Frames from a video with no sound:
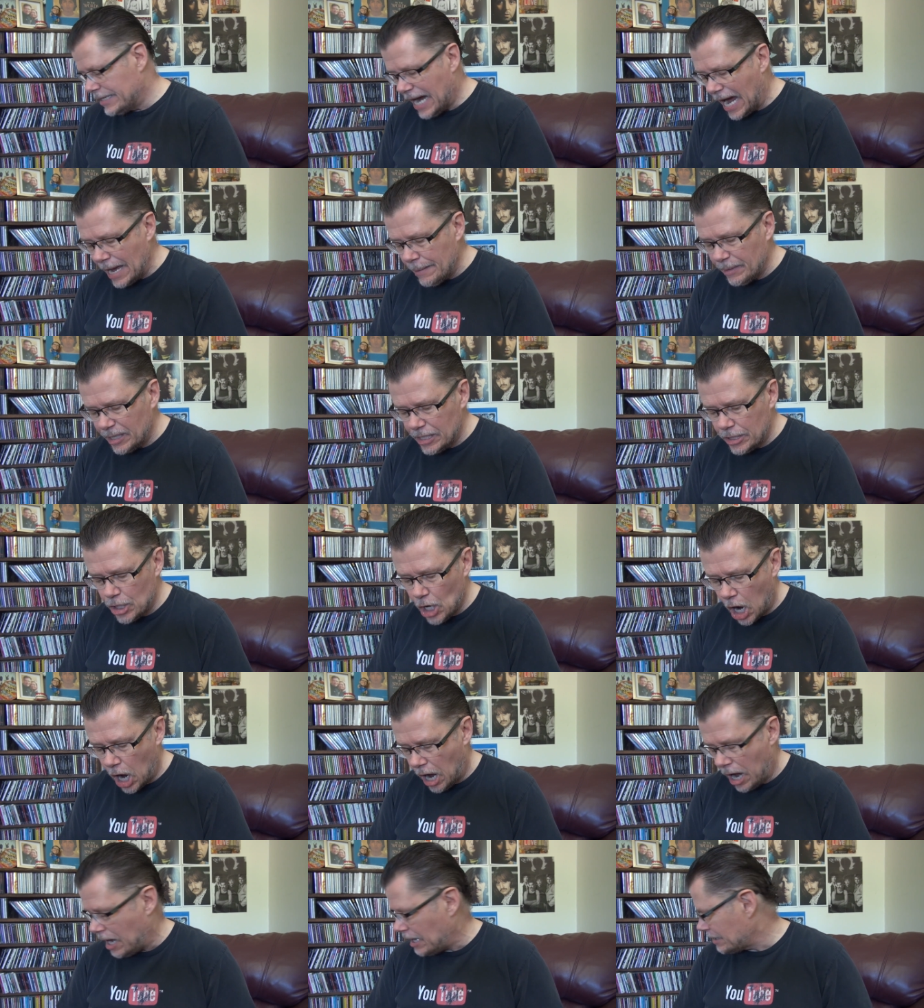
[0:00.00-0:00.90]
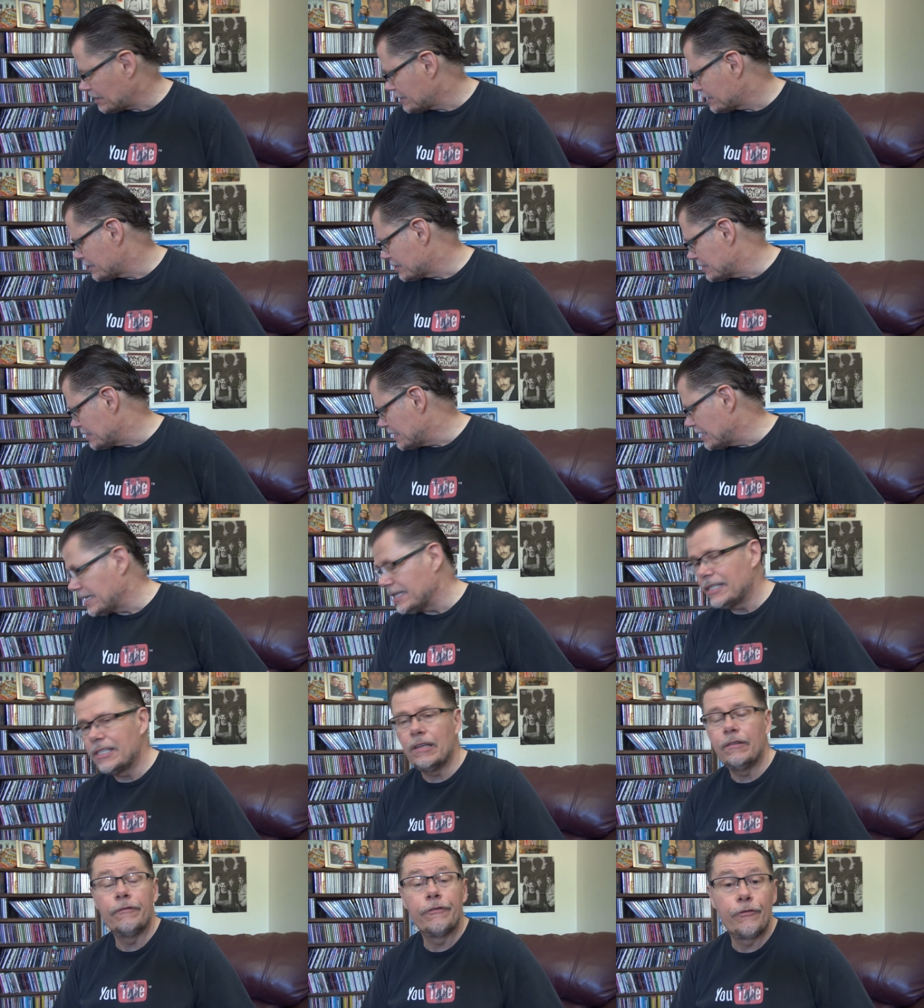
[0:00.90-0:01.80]
Diamond Dogs
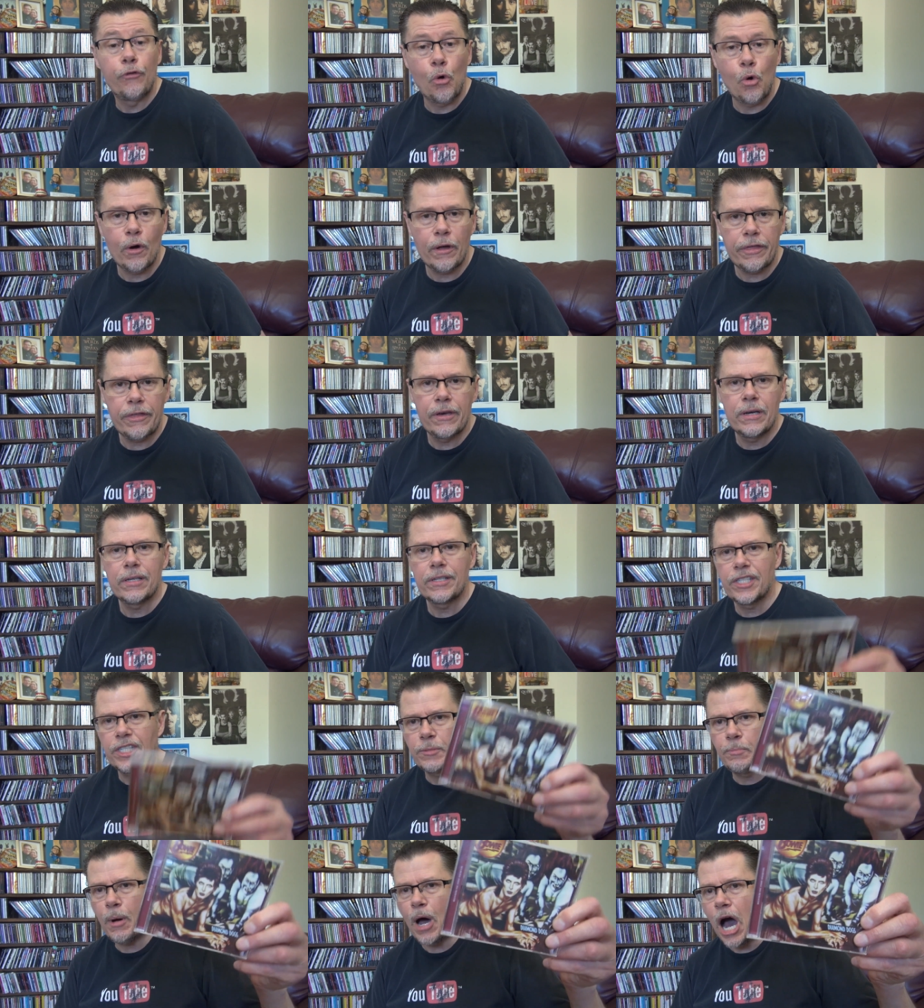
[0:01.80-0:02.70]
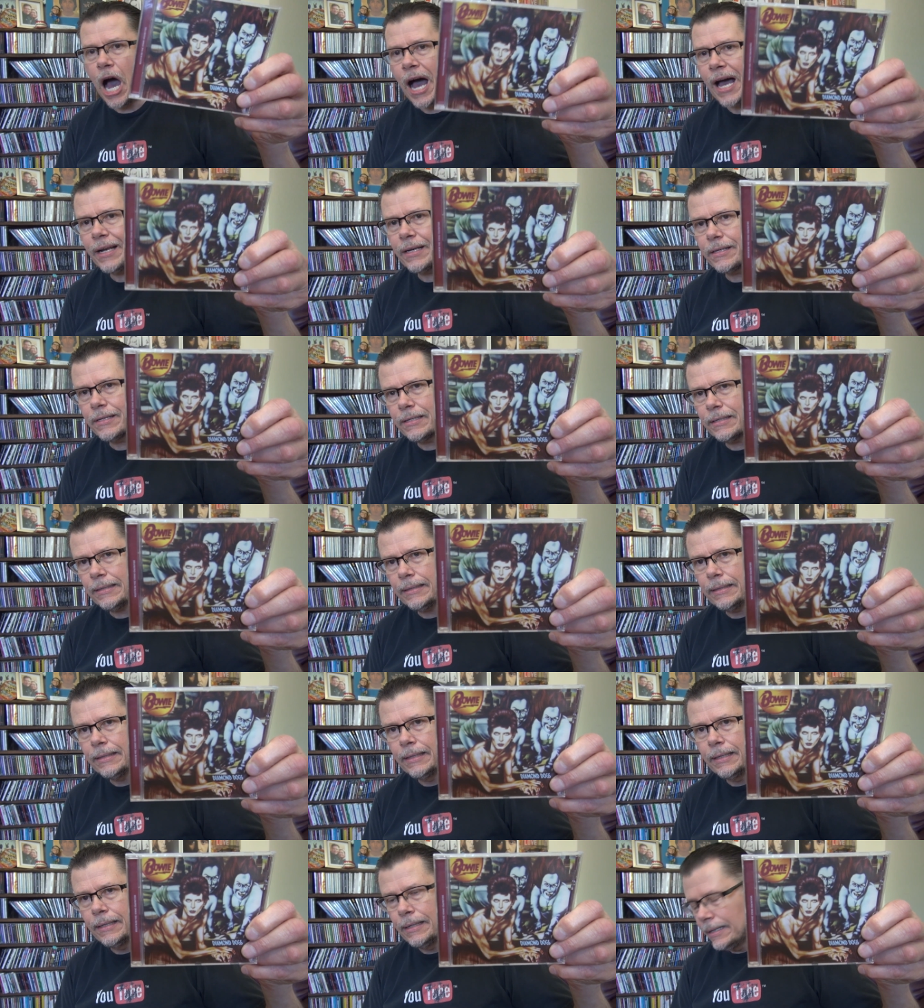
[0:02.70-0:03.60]
is in 4th spot.
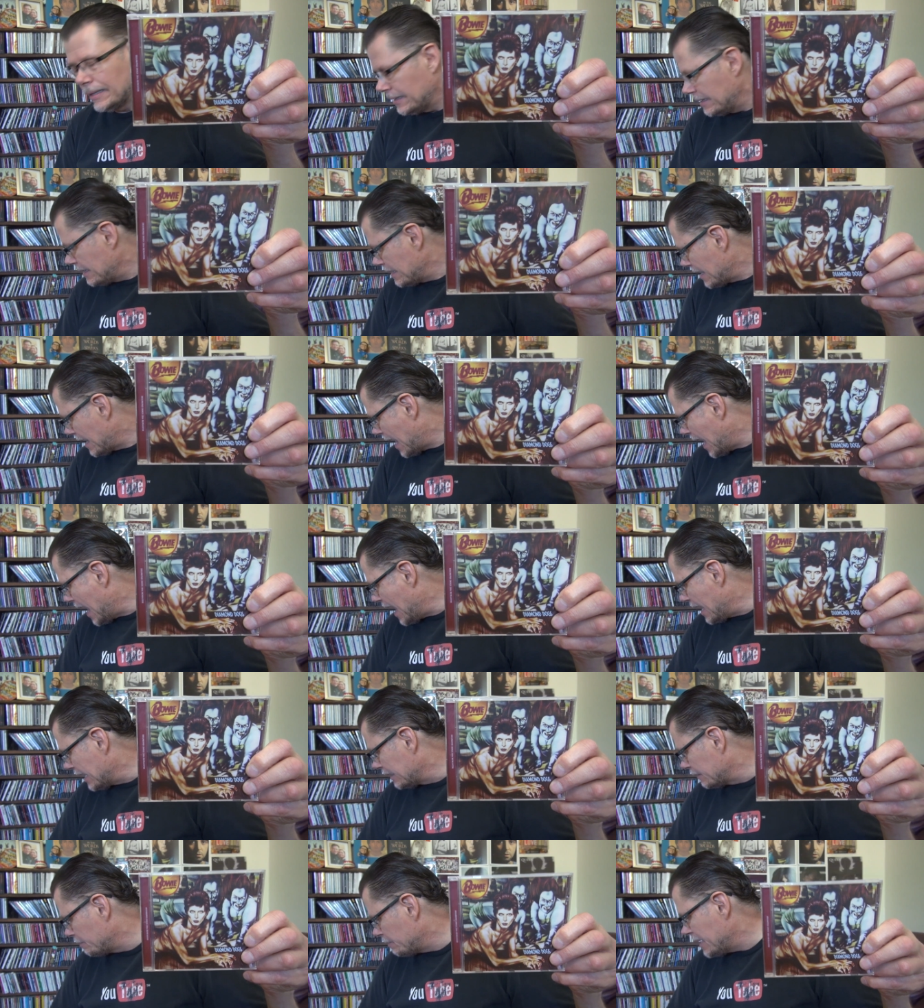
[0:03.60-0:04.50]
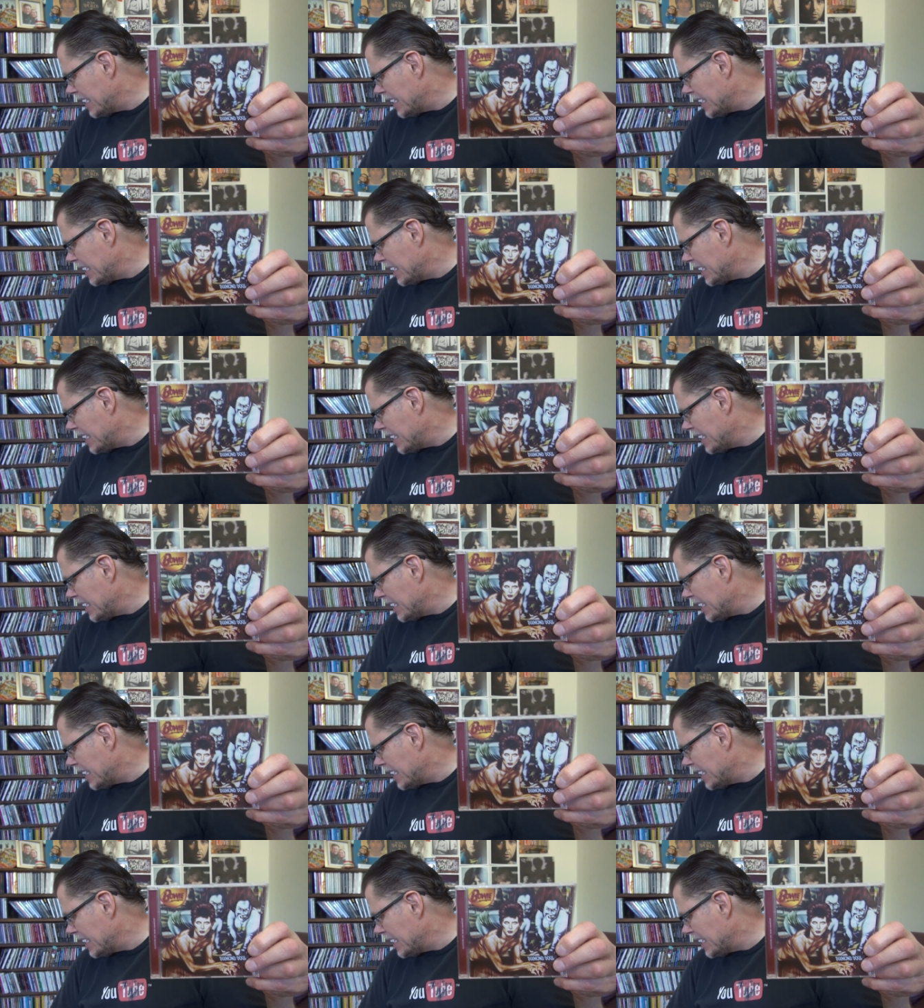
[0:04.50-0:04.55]
And